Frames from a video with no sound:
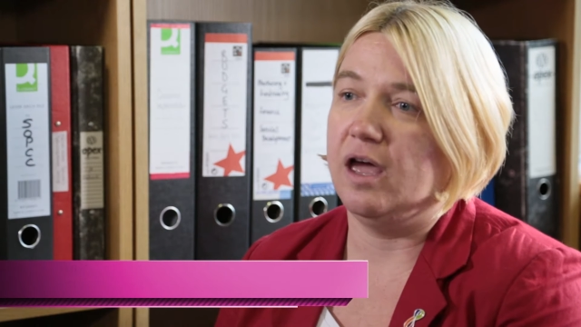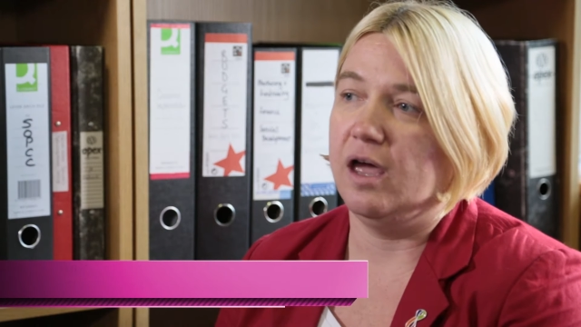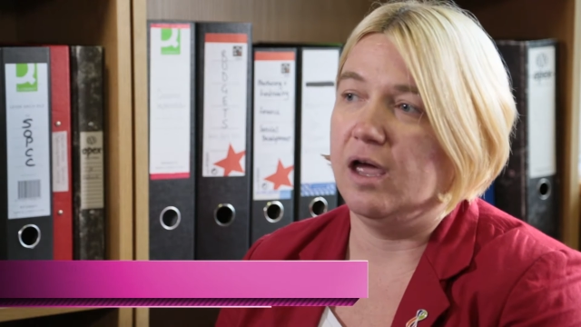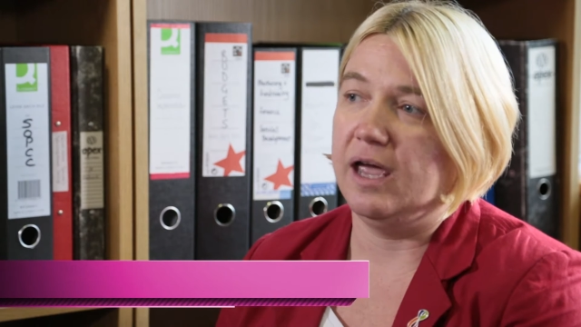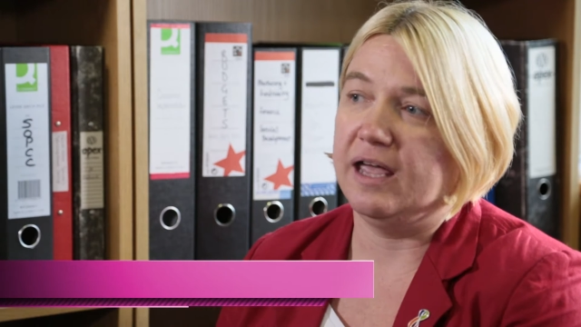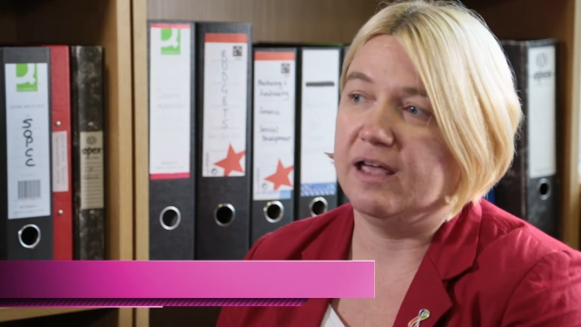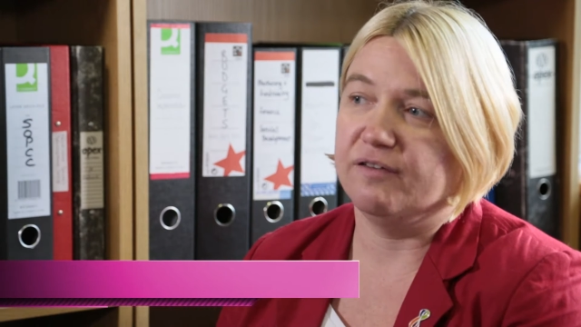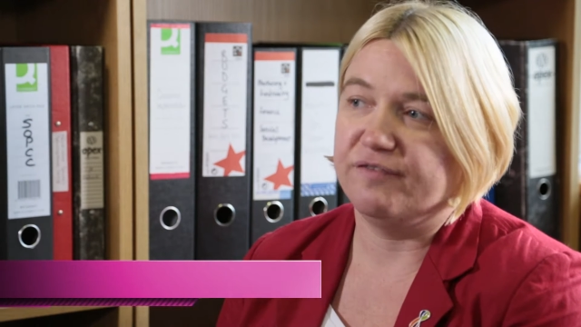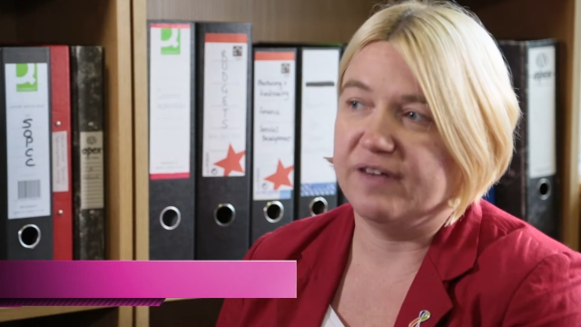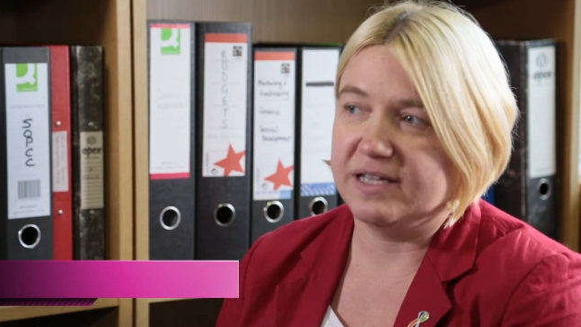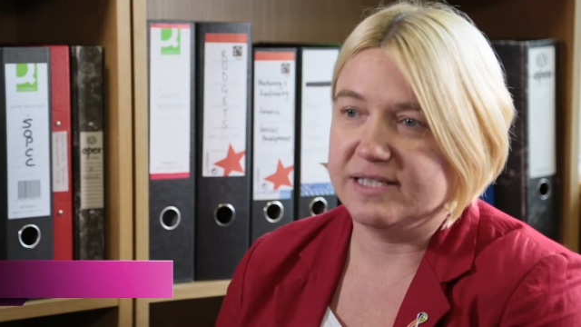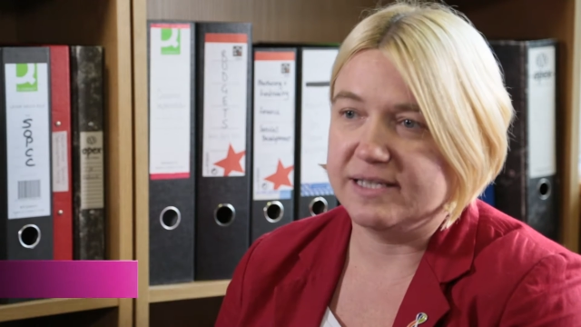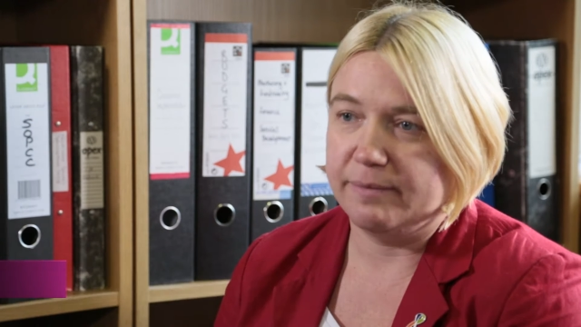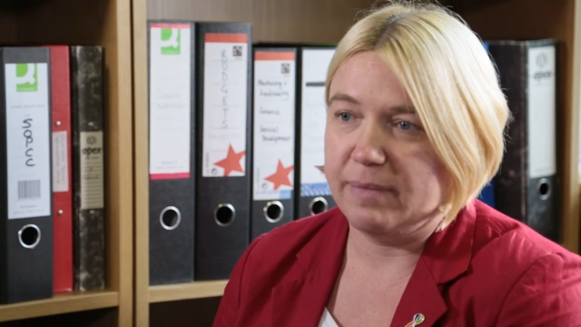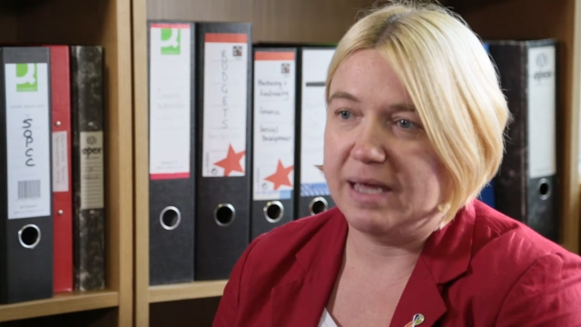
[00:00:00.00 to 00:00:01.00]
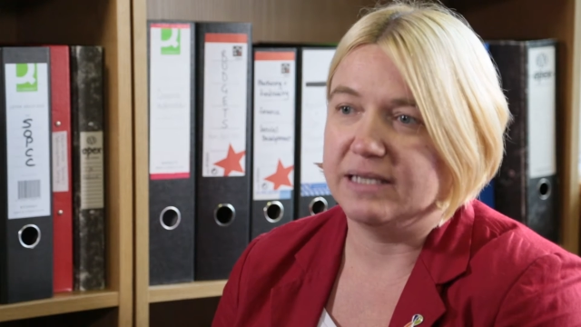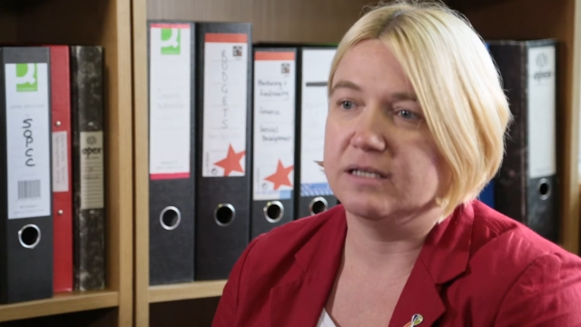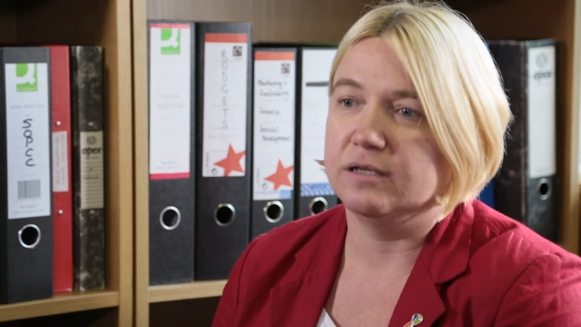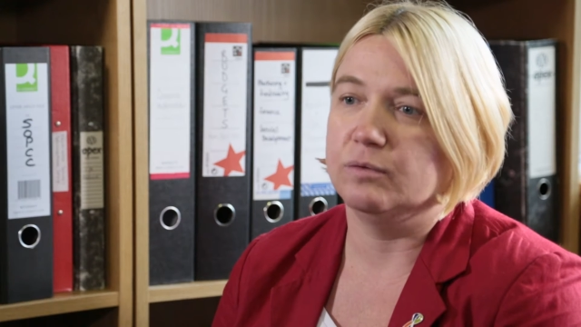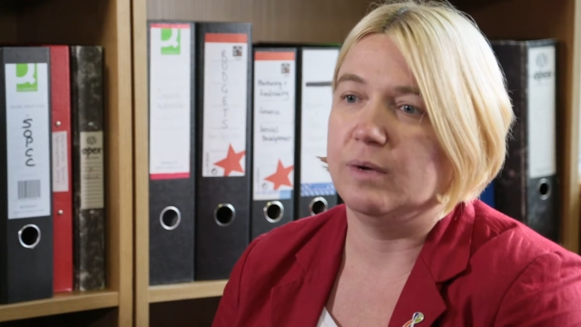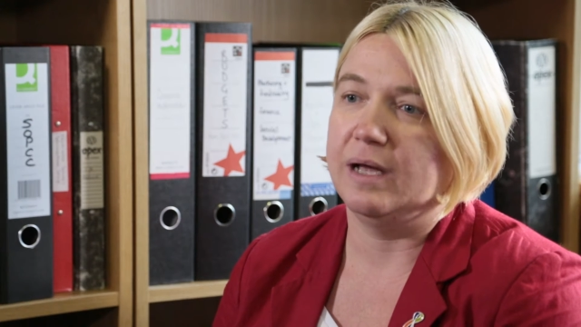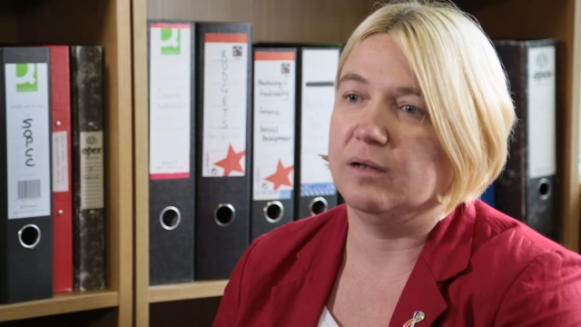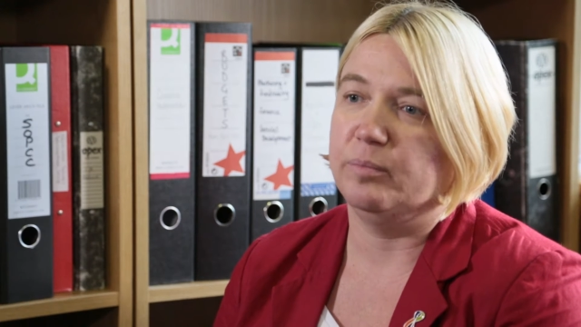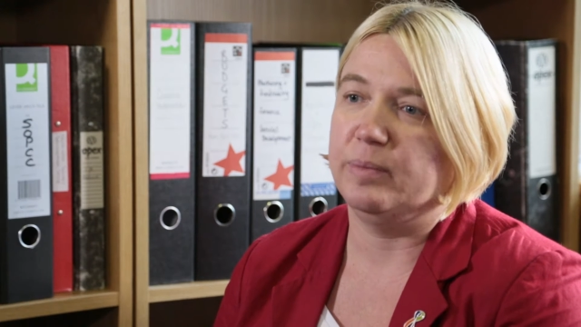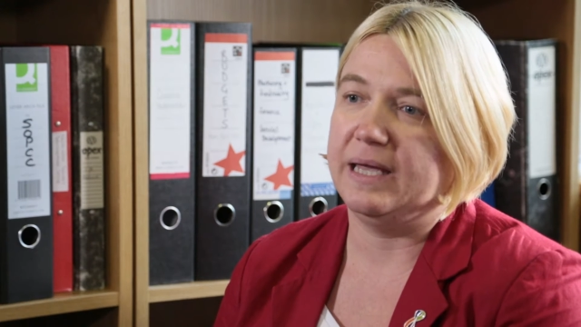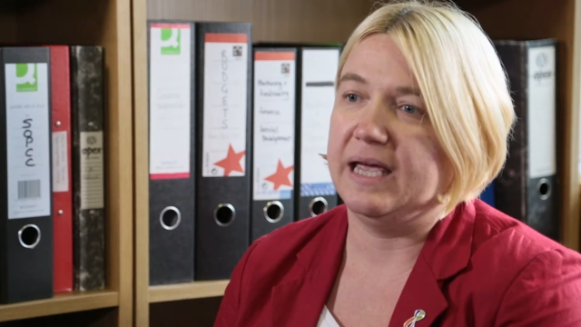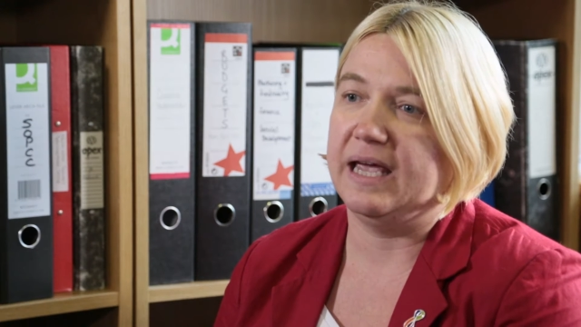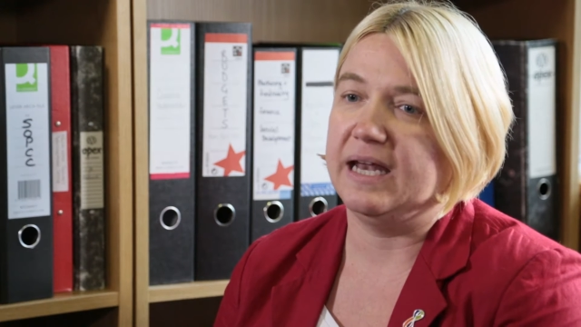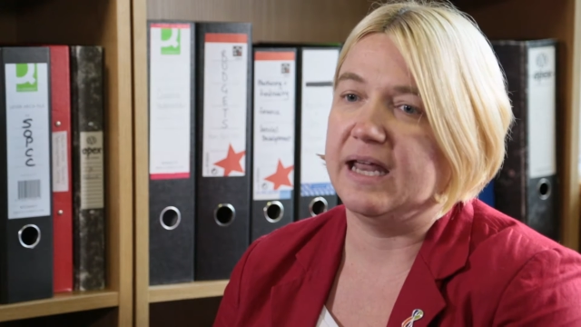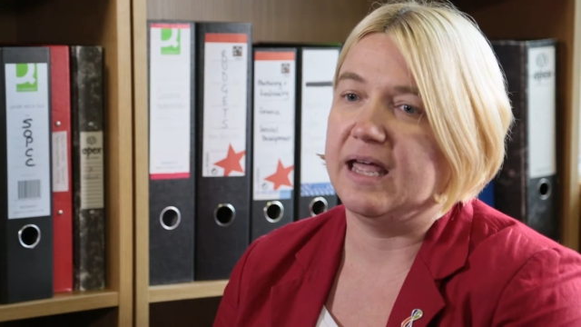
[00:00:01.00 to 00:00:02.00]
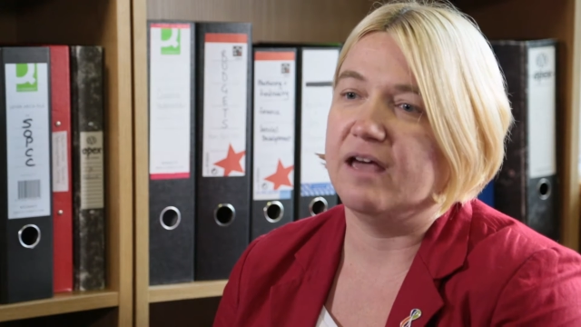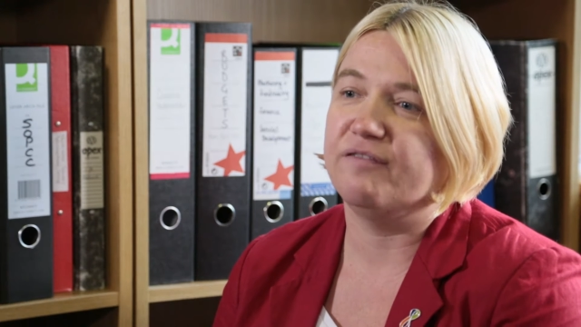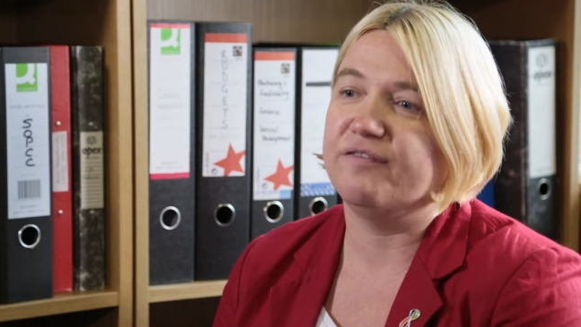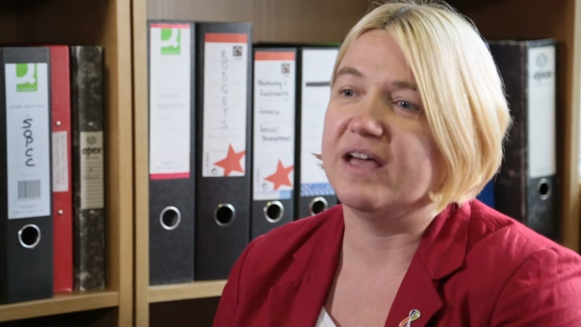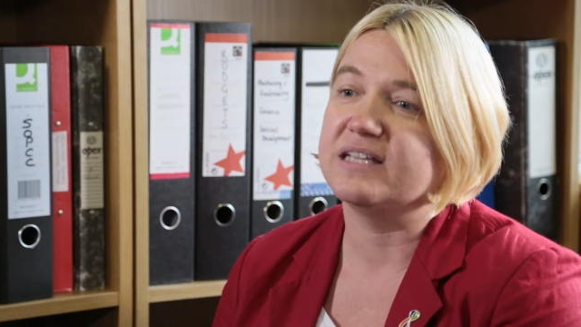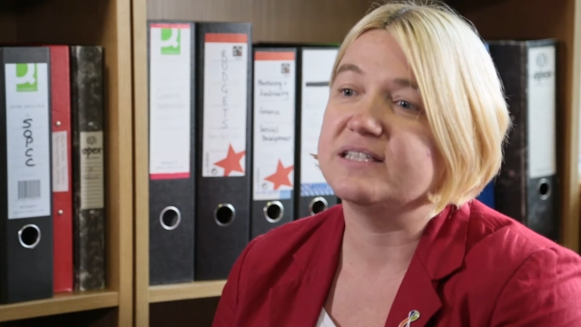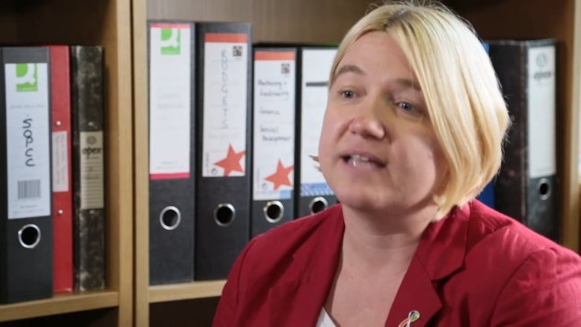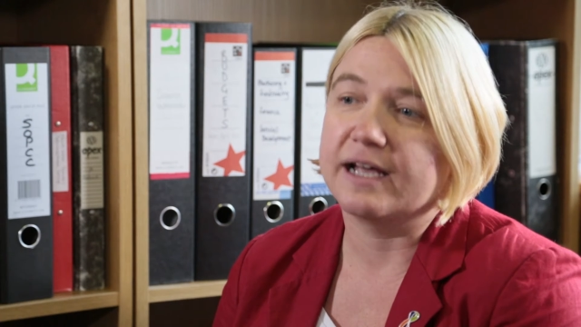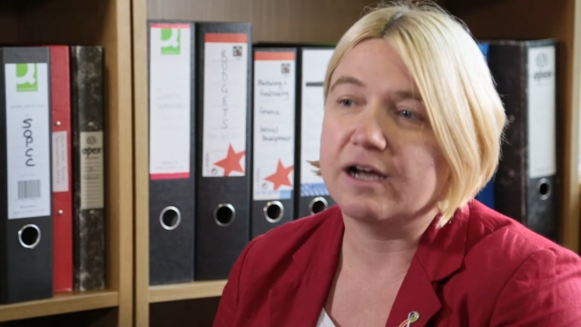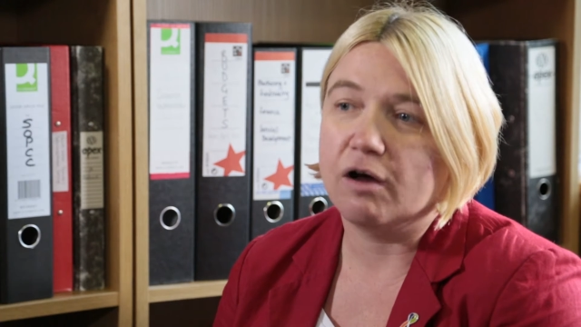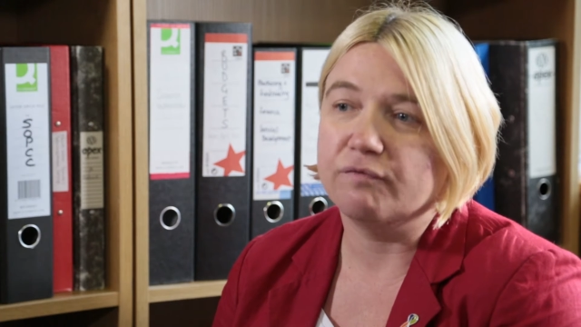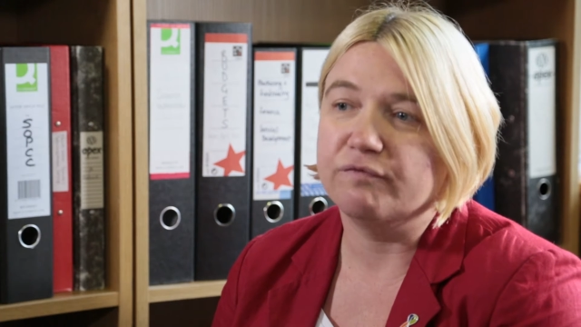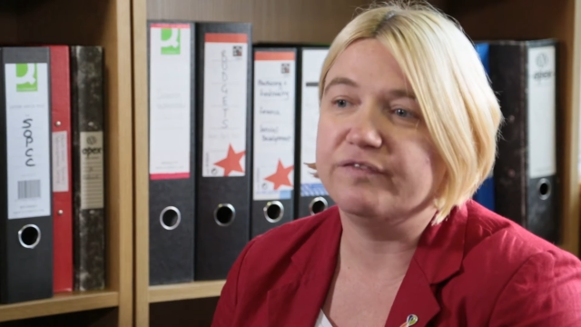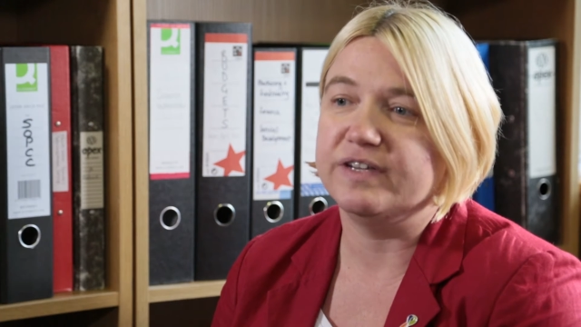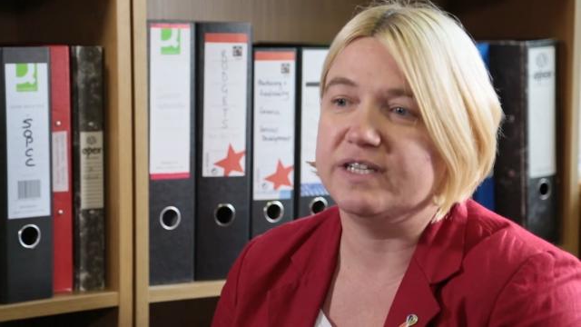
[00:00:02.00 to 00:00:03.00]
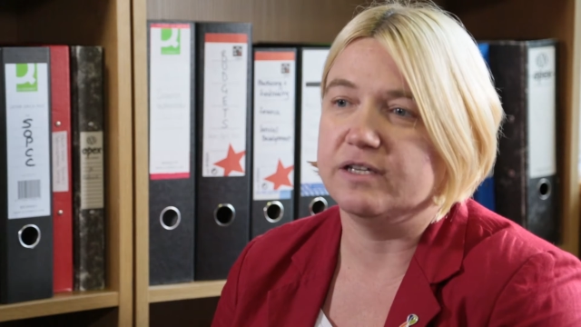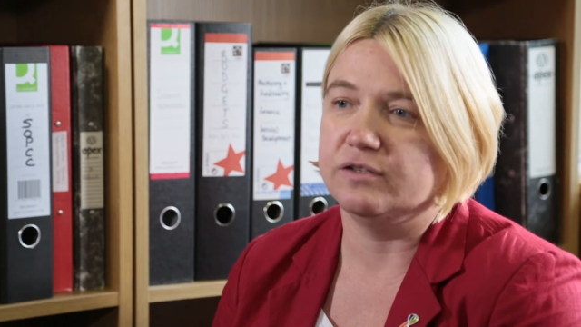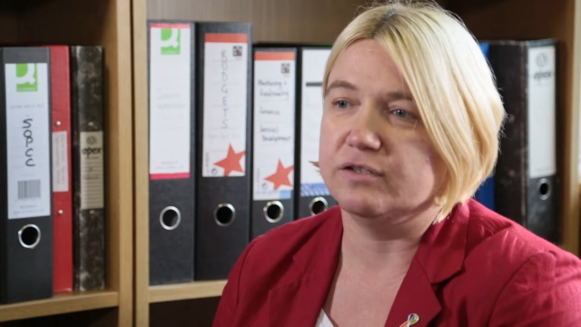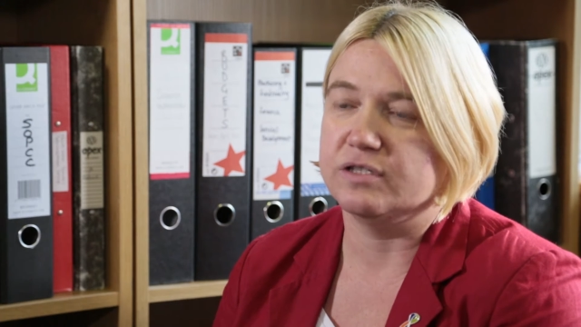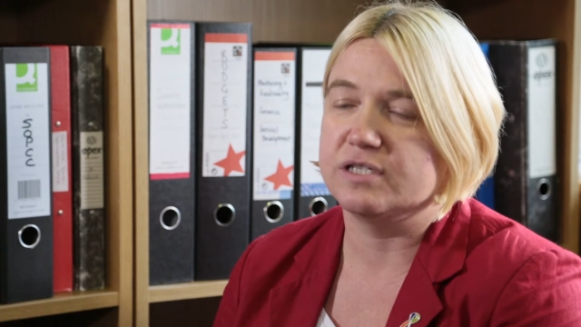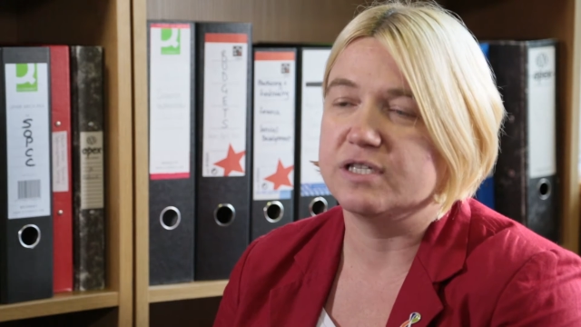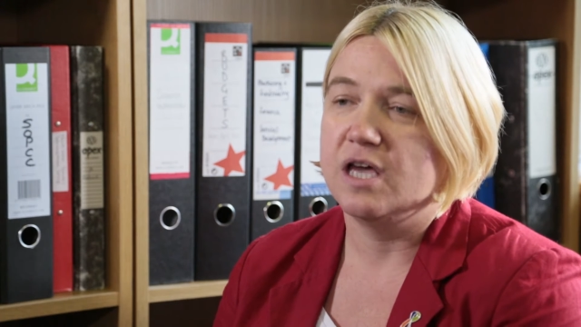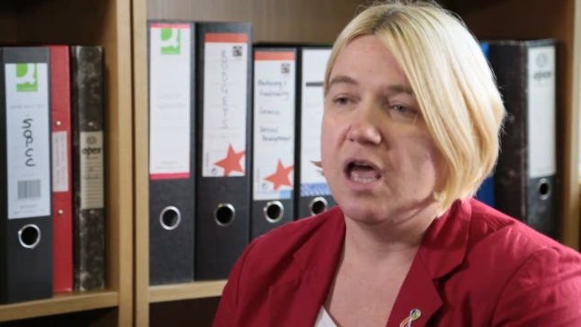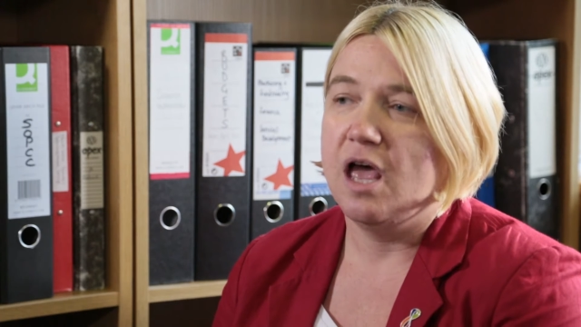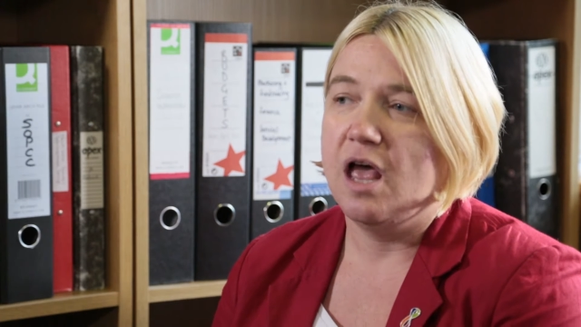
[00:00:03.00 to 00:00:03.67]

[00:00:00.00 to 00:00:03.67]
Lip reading: it affects their mental well-being, it affects their confidence,